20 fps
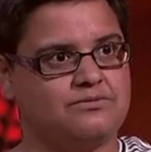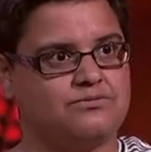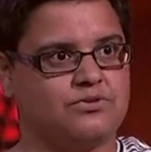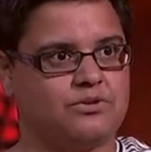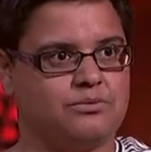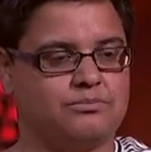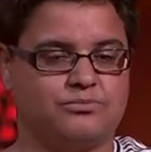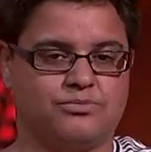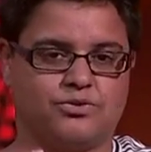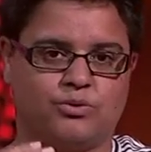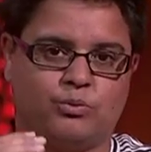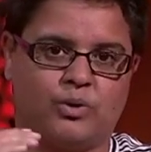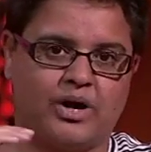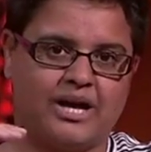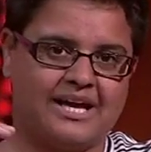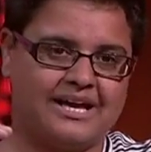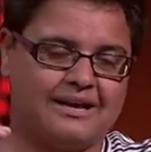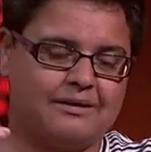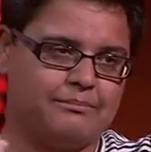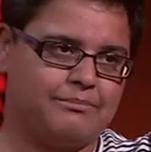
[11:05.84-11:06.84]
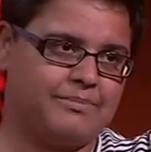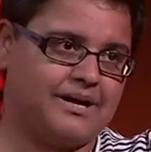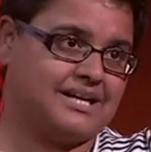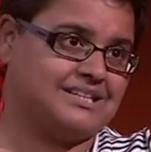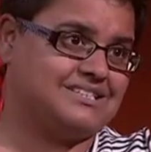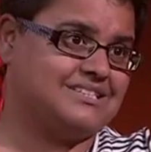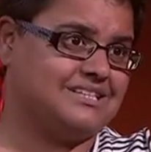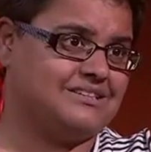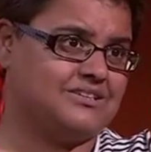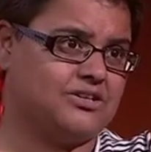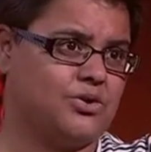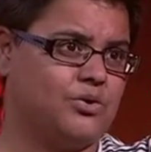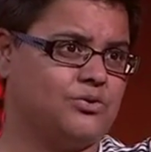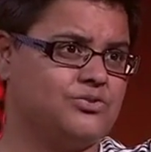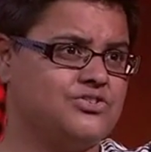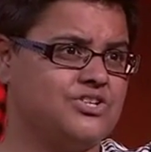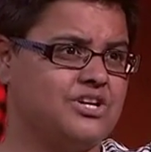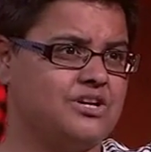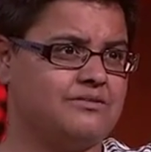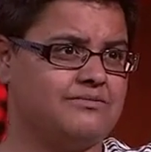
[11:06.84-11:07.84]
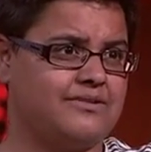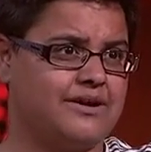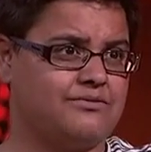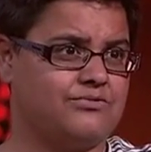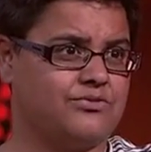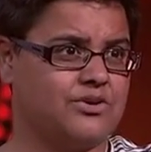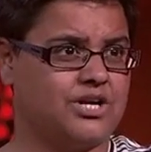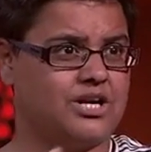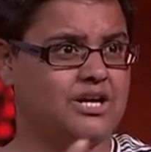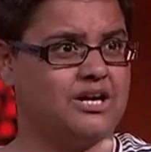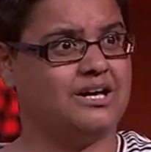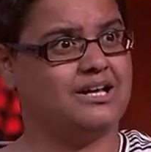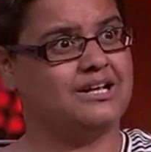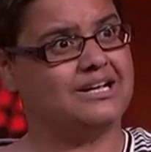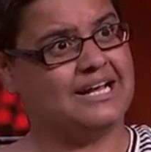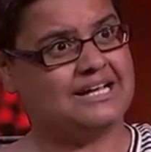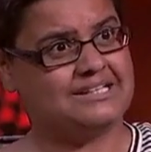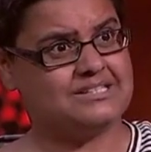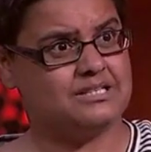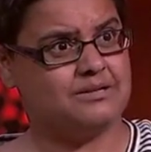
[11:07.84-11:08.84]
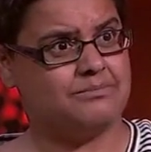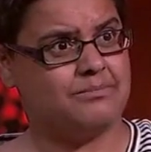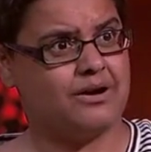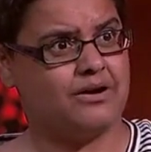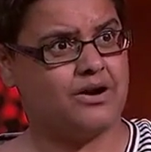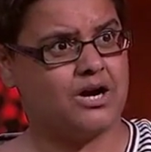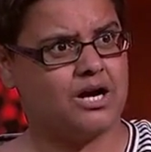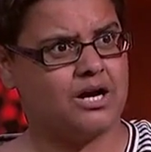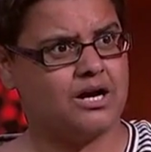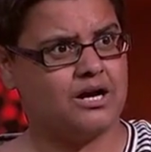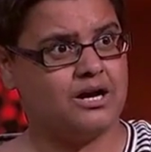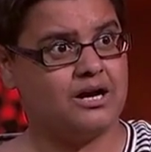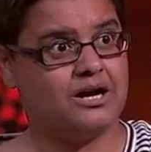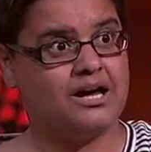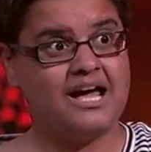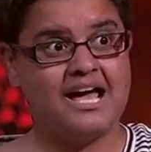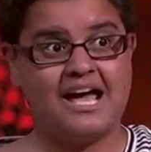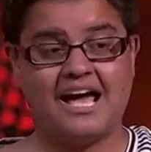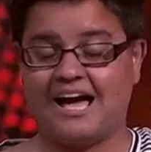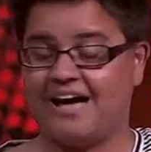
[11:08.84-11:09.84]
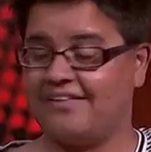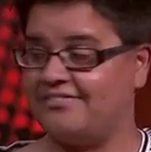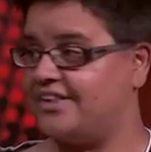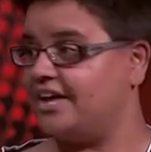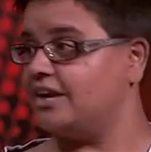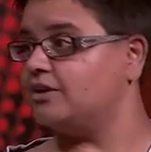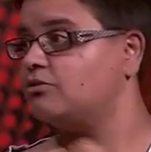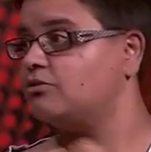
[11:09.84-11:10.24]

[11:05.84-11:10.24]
from the way it impacted the continent of Africa, Latin America, and then